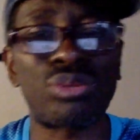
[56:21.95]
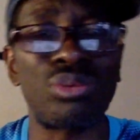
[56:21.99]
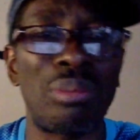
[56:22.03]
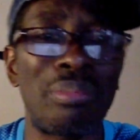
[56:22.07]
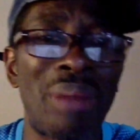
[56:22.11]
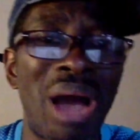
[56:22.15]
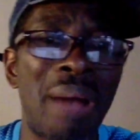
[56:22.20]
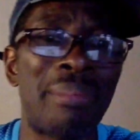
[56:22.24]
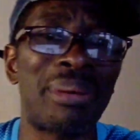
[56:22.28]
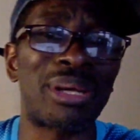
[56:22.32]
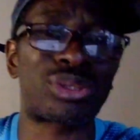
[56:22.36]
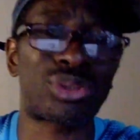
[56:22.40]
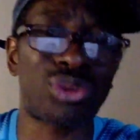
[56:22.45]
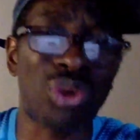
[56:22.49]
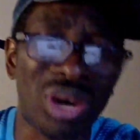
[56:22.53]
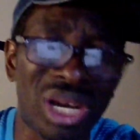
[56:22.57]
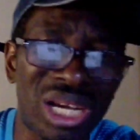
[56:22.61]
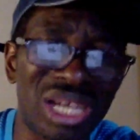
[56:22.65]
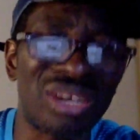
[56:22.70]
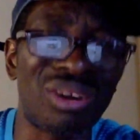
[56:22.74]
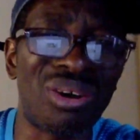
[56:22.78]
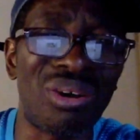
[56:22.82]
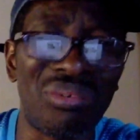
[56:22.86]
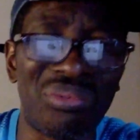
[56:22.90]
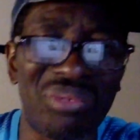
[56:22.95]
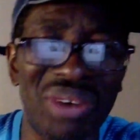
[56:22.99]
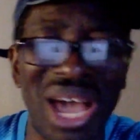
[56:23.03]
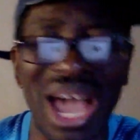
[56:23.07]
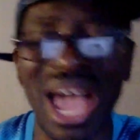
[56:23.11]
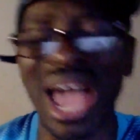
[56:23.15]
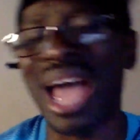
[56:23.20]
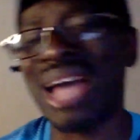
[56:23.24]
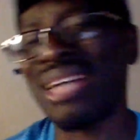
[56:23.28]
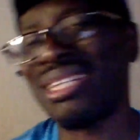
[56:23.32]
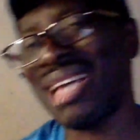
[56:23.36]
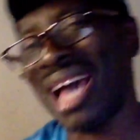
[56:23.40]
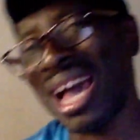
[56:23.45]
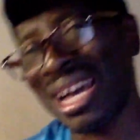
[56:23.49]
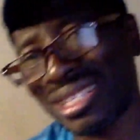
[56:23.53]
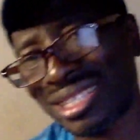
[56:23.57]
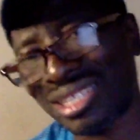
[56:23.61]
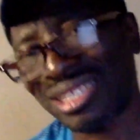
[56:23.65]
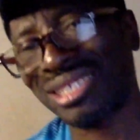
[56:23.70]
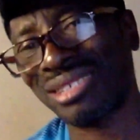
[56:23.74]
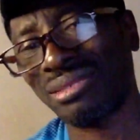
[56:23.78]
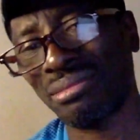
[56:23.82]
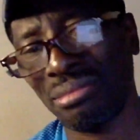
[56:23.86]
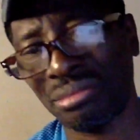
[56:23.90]
we might be talking of,
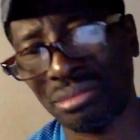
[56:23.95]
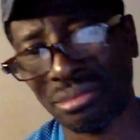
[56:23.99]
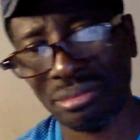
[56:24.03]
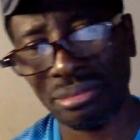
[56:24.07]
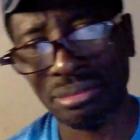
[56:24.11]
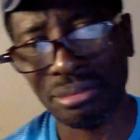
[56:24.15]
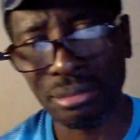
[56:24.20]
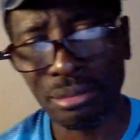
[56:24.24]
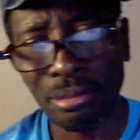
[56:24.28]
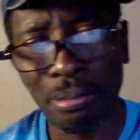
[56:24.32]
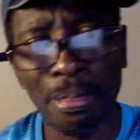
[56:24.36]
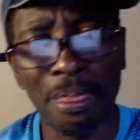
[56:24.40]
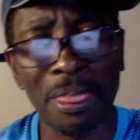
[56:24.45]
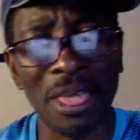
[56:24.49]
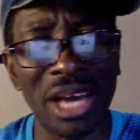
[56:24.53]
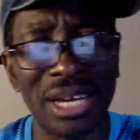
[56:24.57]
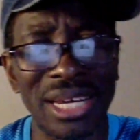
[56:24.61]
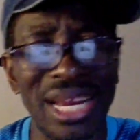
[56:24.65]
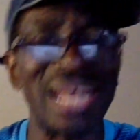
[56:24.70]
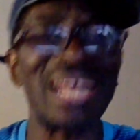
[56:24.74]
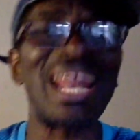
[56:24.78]
yes, the